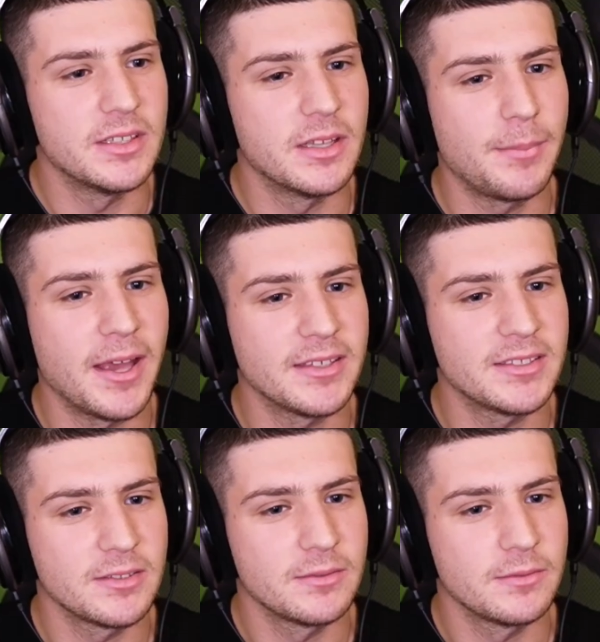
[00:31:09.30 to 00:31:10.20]
in the
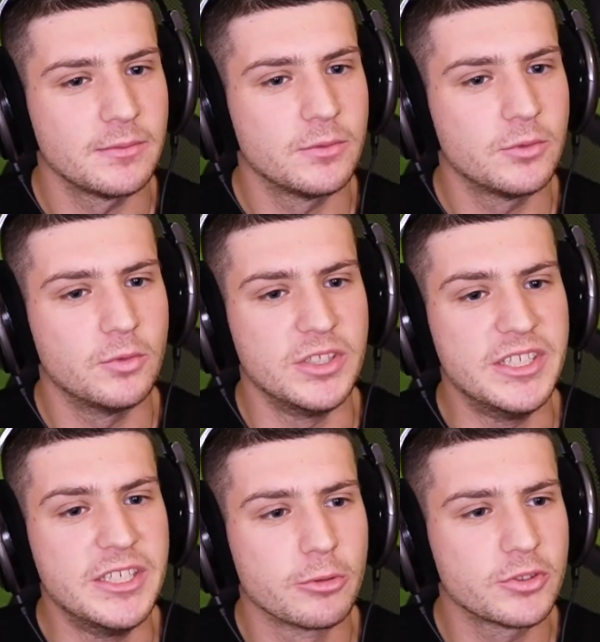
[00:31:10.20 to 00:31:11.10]
past
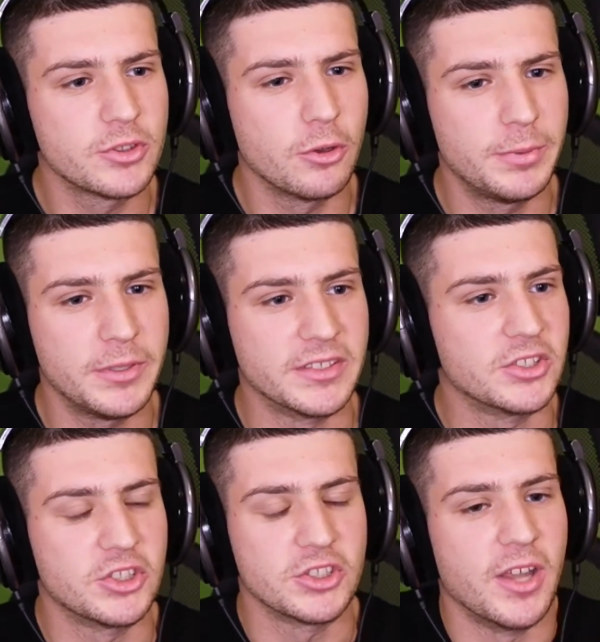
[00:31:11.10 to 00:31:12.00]
year or so because
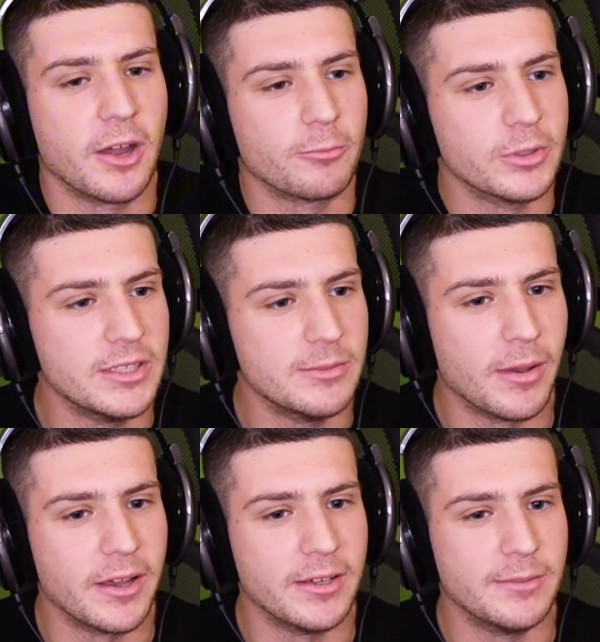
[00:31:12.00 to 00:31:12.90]
it's just not really
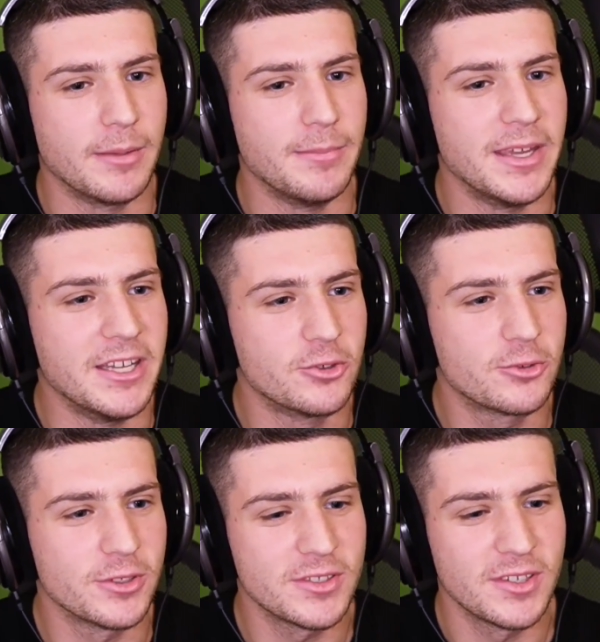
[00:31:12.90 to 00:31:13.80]
my main
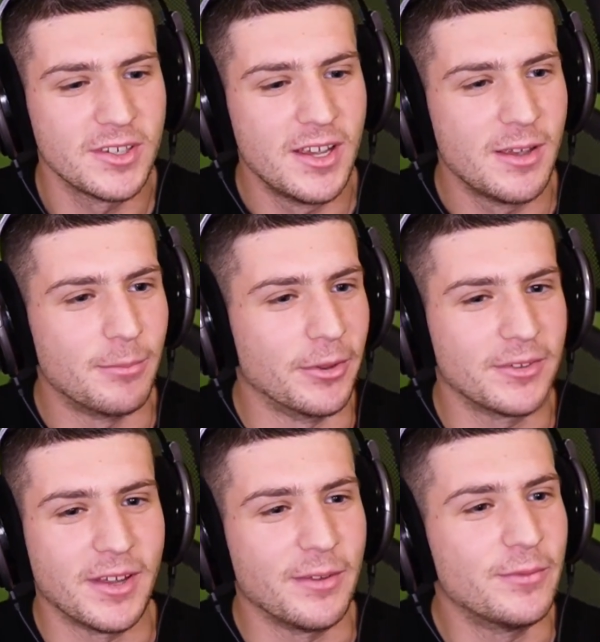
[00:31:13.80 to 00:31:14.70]
interest.
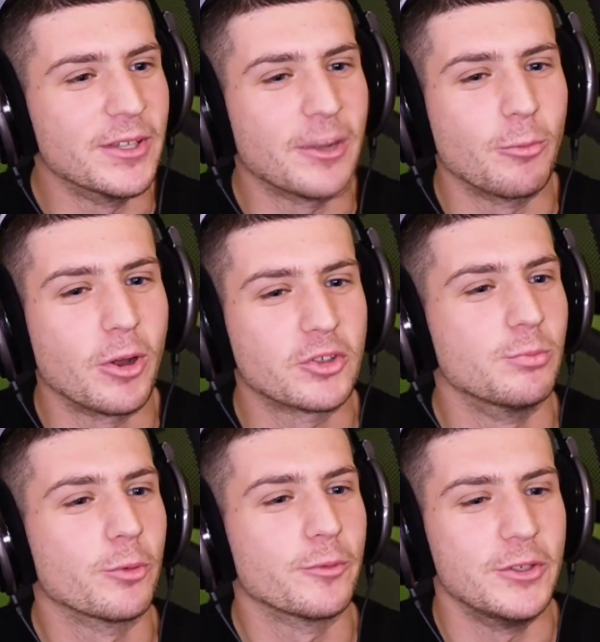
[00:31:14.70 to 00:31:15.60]
But I feel like I'd watch
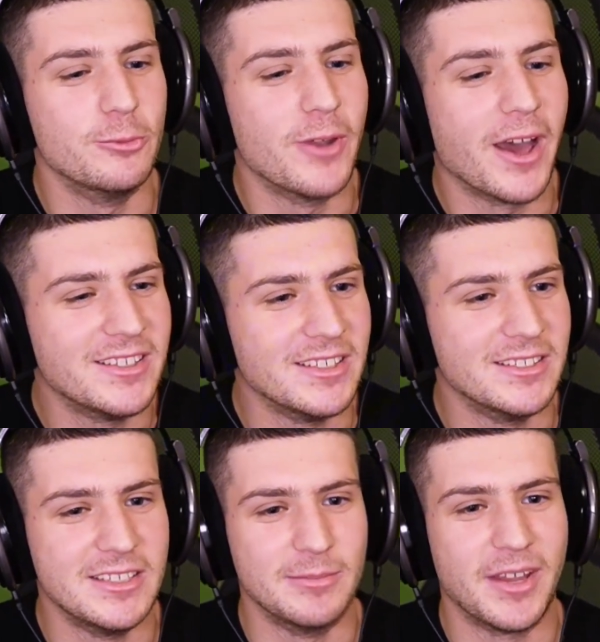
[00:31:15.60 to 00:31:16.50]
more of the U19
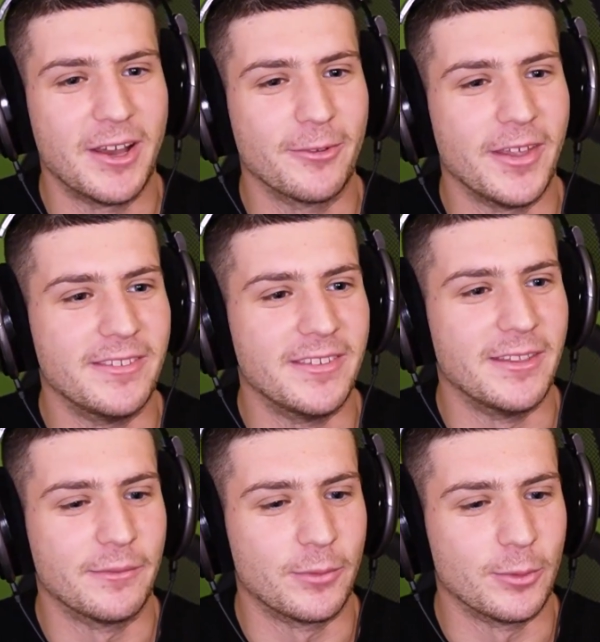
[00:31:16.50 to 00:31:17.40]
team now than
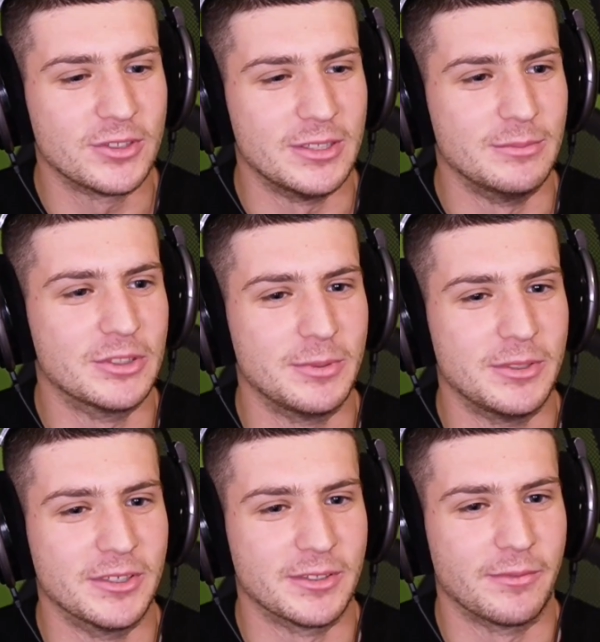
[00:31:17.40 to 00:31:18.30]
the first team just
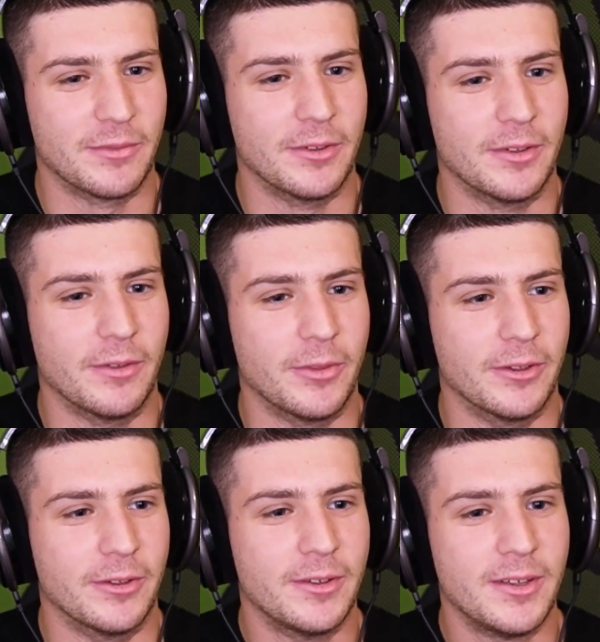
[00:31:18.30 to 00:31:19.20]
because of
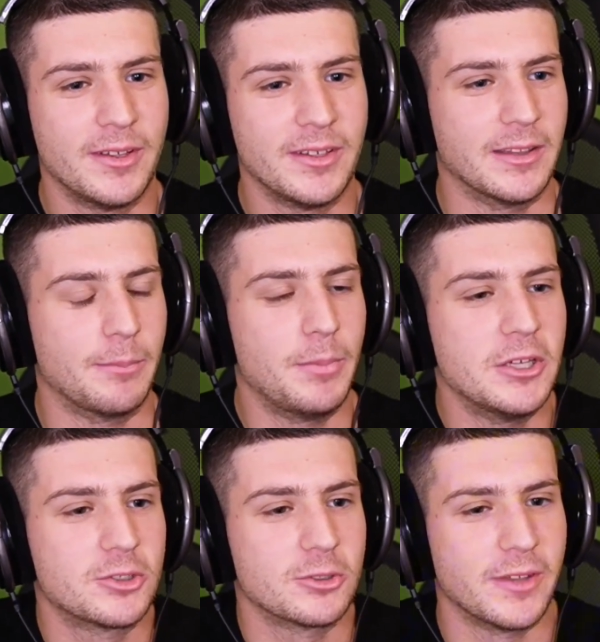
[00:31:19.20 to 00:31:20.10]
the
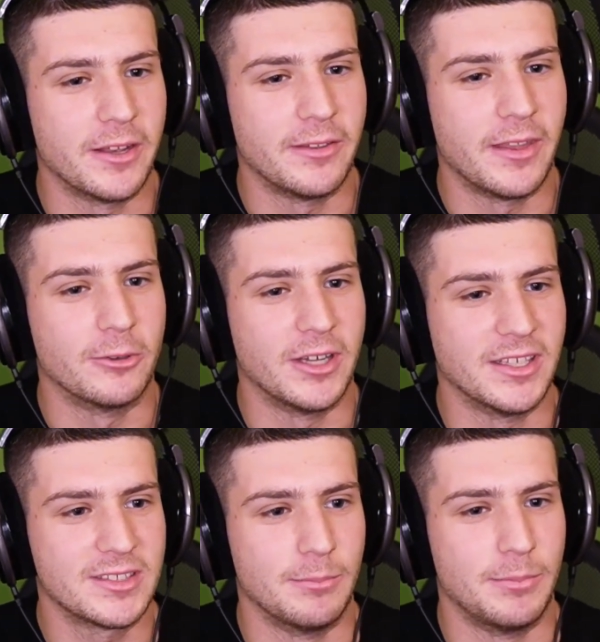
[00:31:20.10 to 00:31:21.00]
picture that our
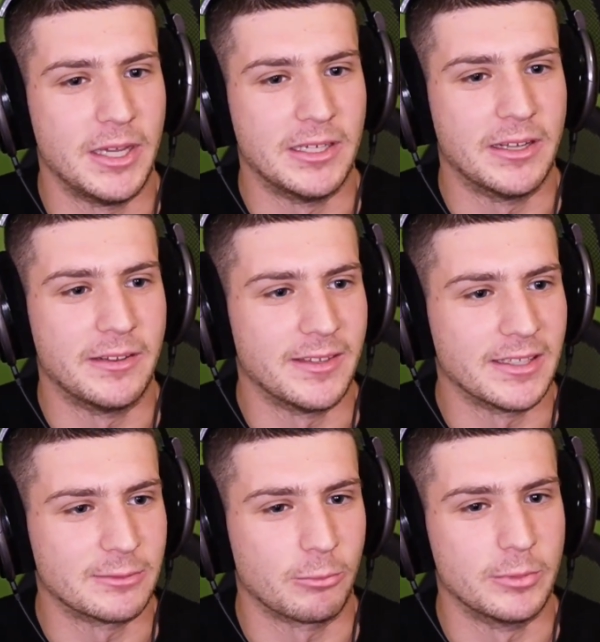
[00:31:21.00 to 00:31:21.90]
guests can paint. I think
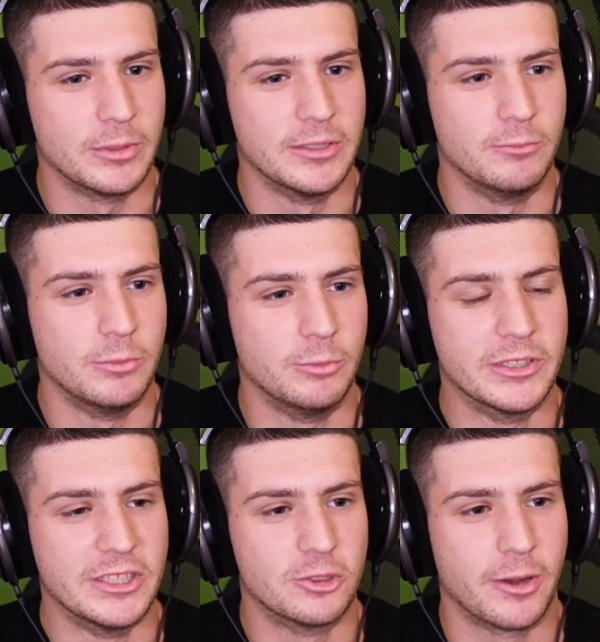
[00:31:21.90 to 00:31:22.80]
that's what we
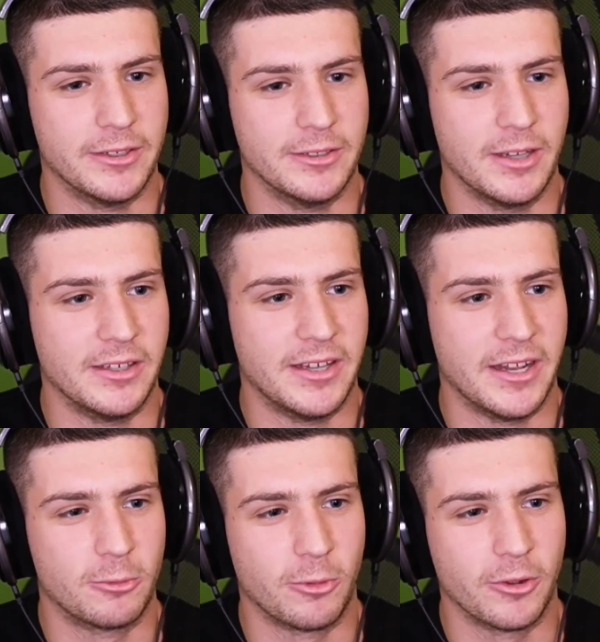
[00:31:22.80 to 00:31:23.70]
really try and
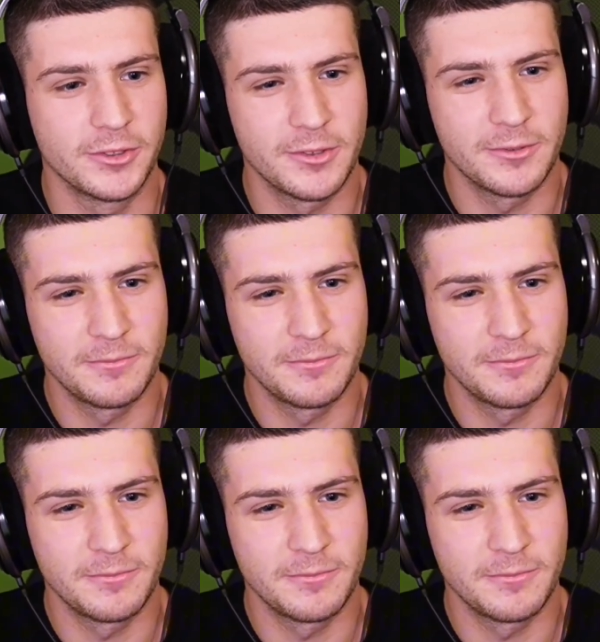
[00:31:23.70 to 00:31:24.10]
get across.